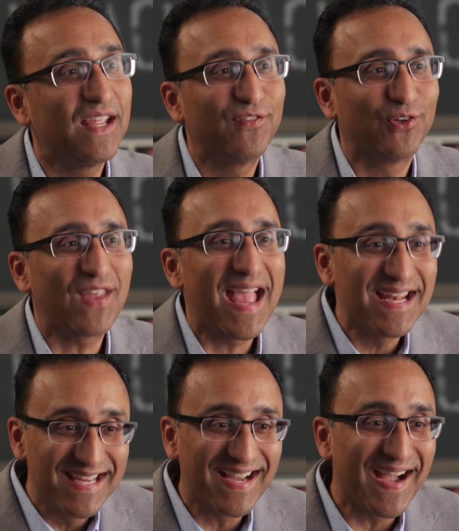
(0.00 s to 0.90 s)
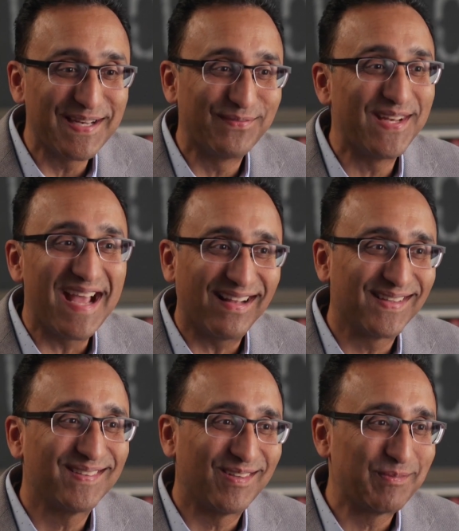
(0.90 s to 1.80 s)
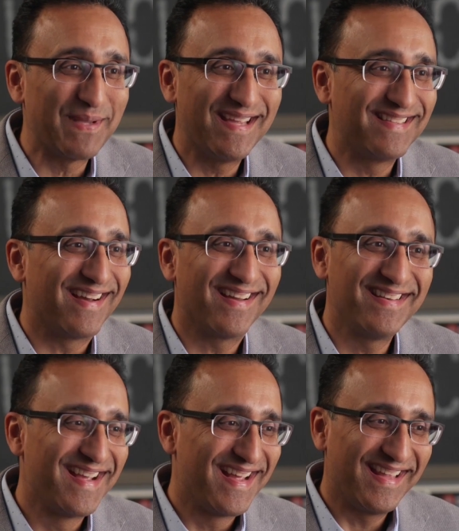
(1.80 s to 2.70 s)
if there's any kind of analysis being done,